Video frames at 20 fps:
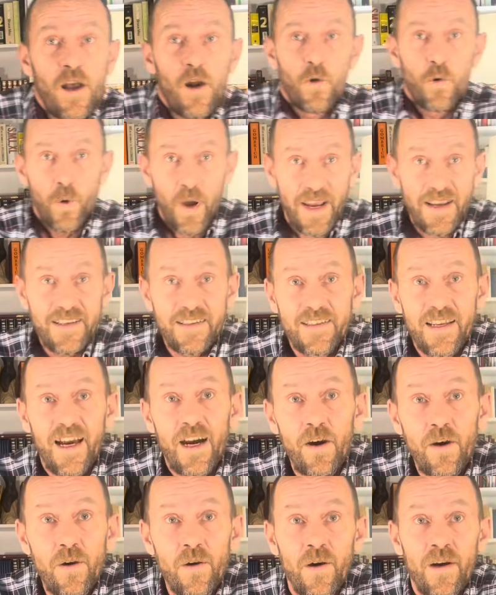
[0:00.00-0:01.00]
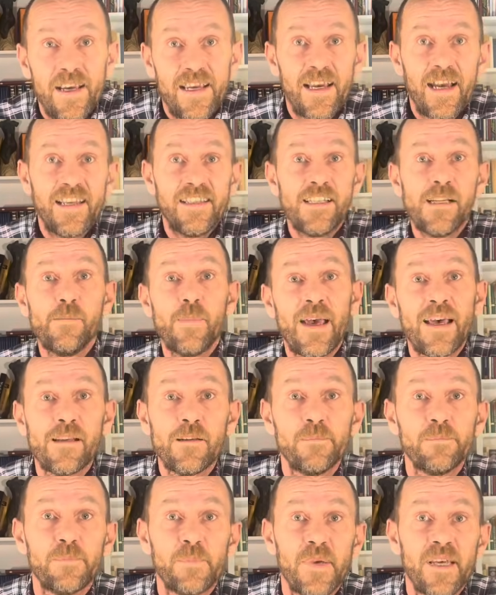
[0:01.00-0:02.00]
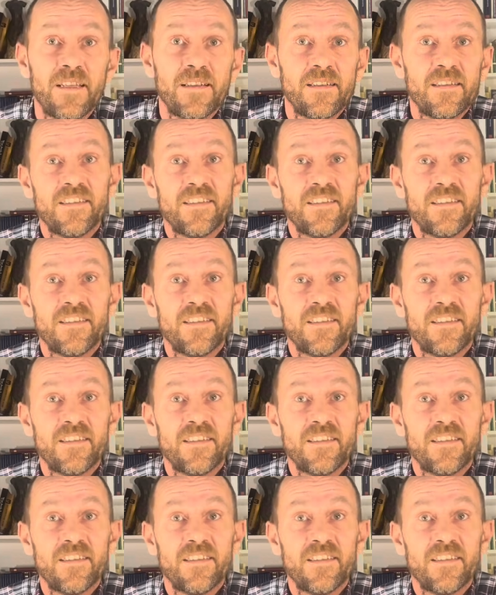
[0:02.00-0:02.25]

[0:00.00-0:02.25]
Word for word: Right now, AI development